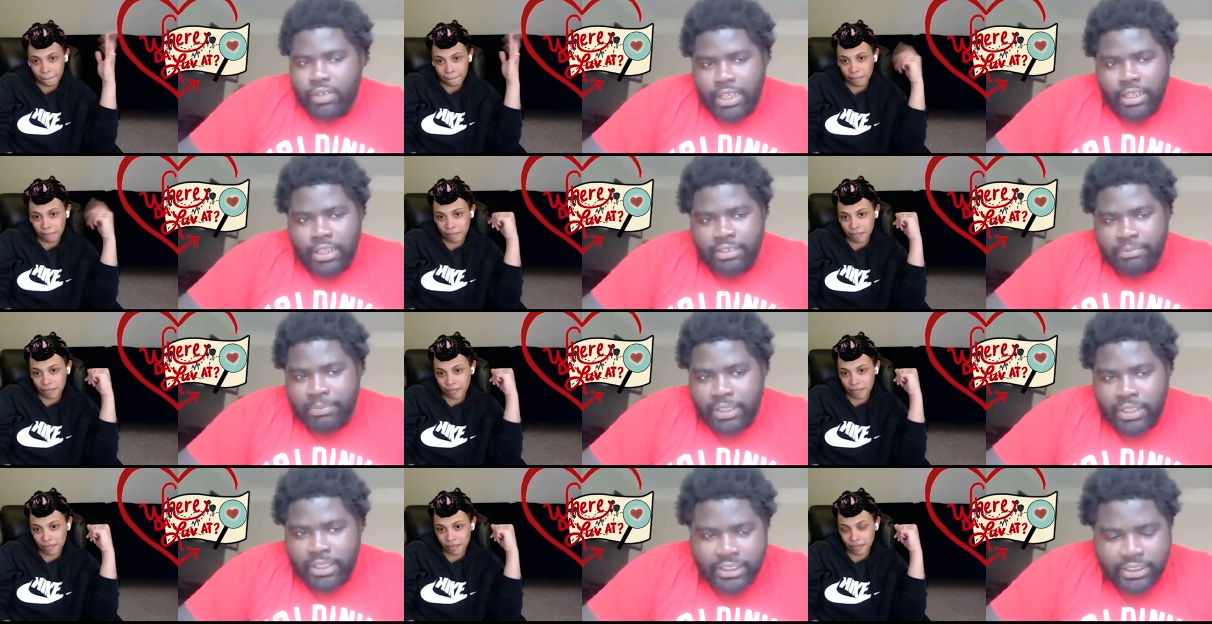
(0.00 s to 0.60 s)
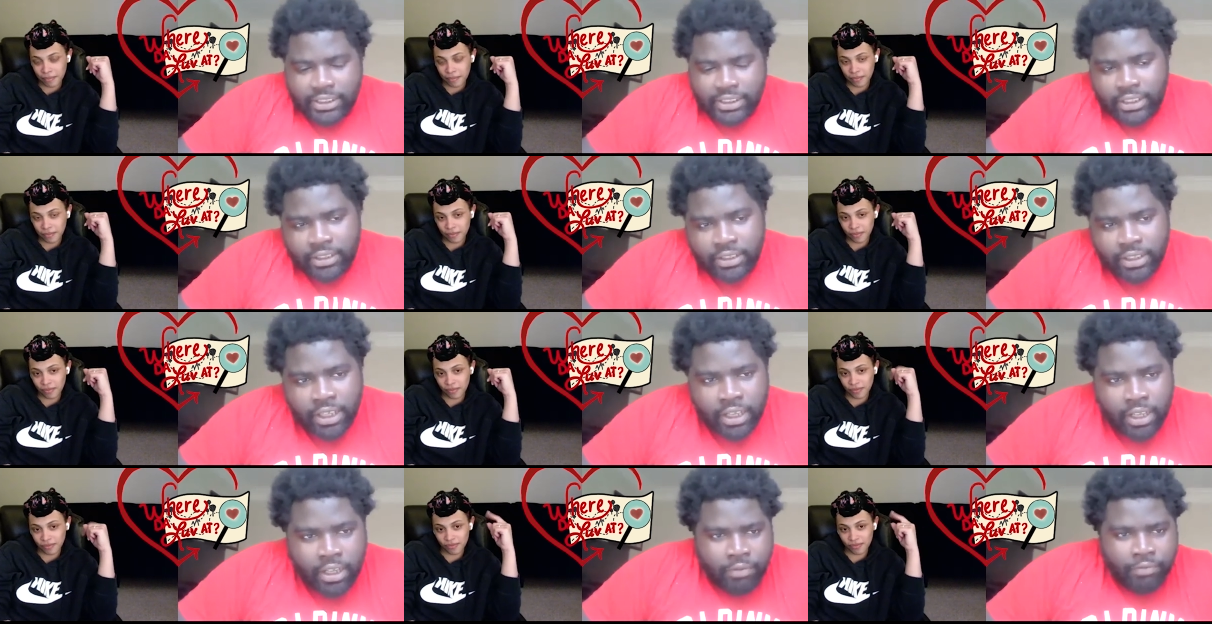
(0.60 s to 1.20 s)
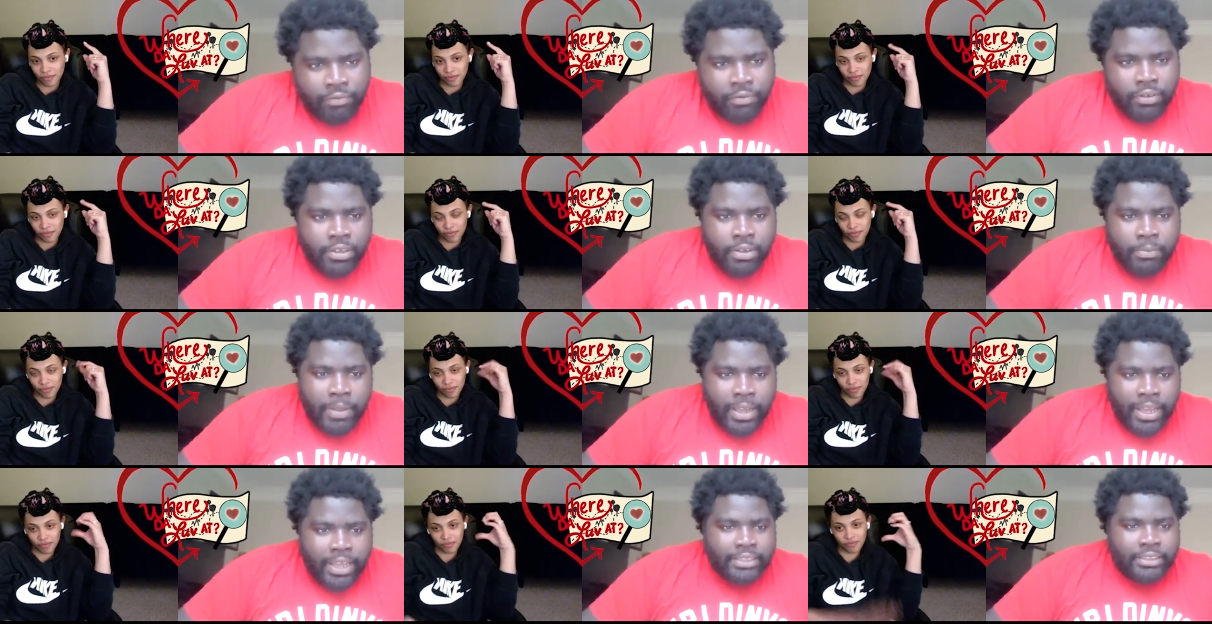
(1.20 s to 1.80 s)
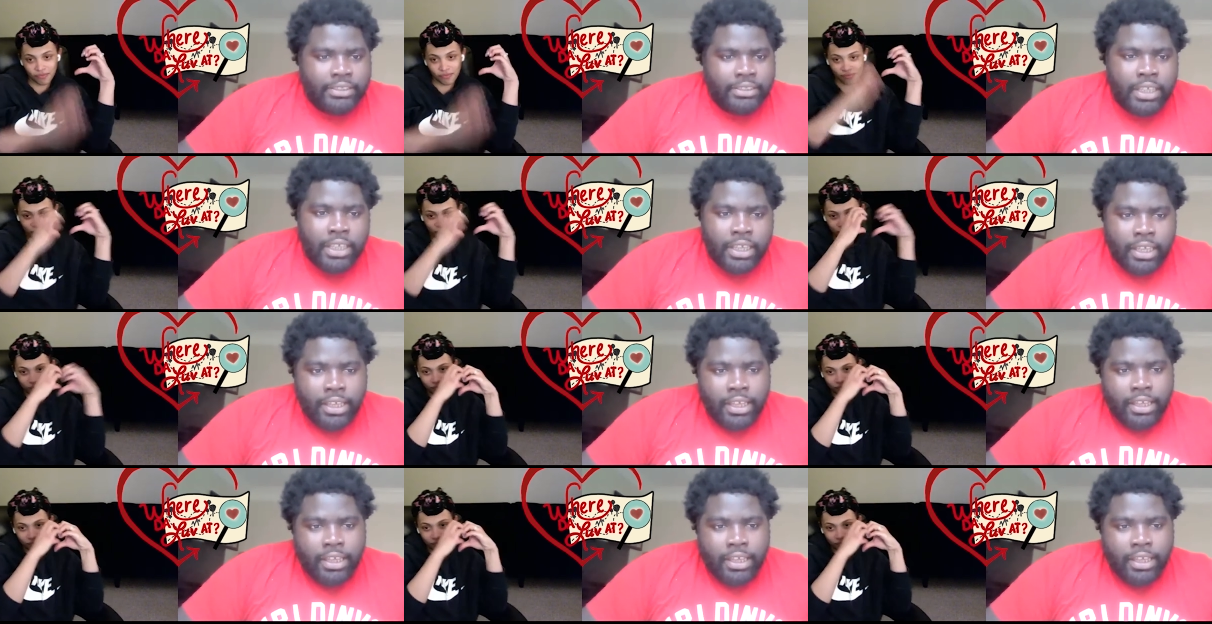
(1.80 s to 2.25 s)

Speaker 1: everyone that has been listening for the past